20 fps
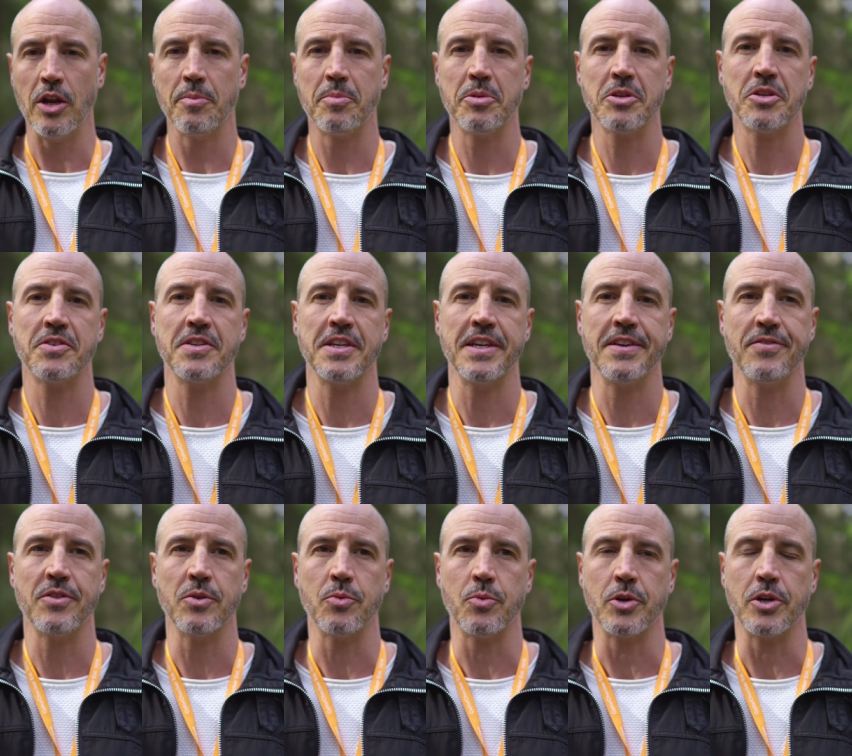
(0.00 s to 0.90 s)

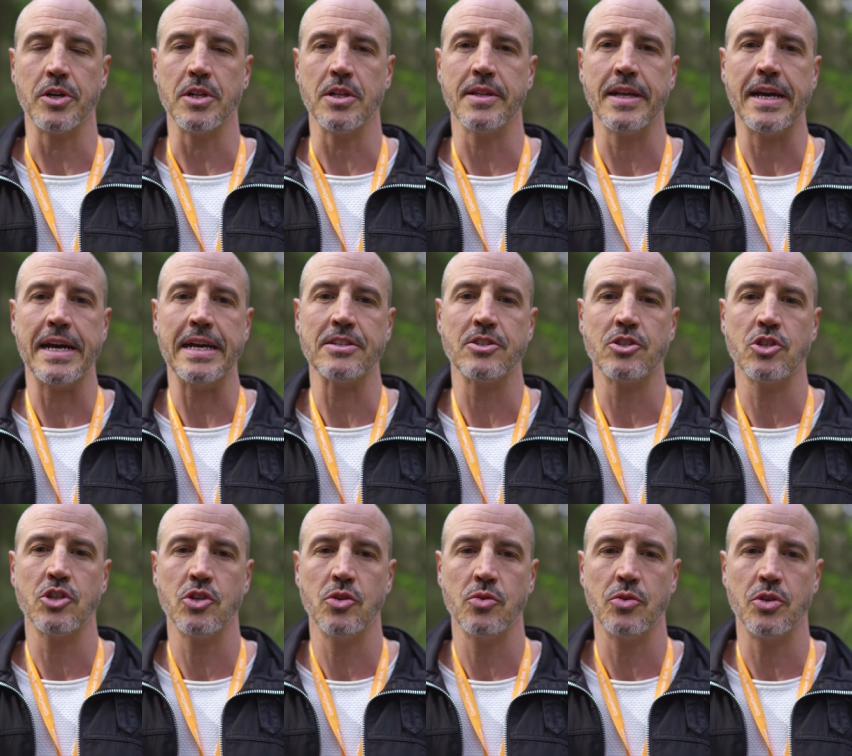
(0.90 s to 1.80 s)
perceive the world
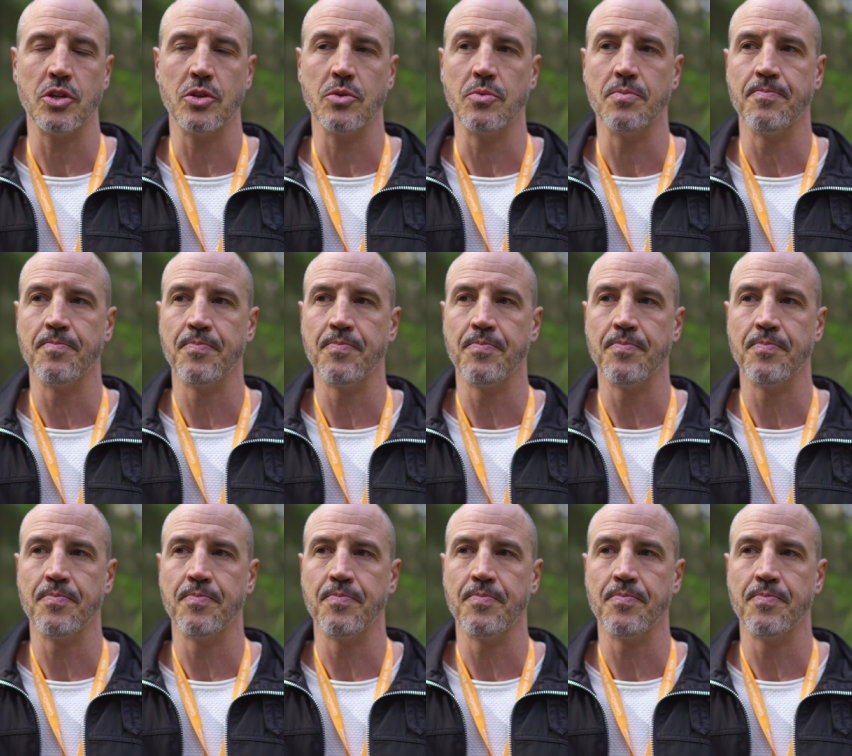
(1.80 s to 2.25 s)
as you do.